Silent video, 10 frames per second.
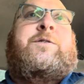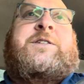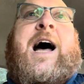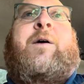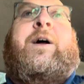
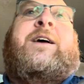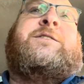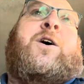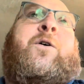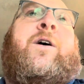Sirens
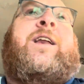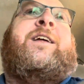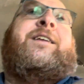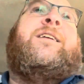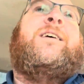going
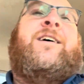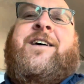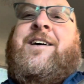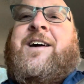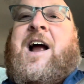and
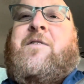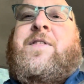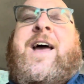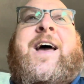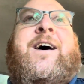
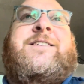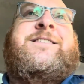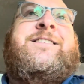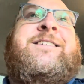everything else.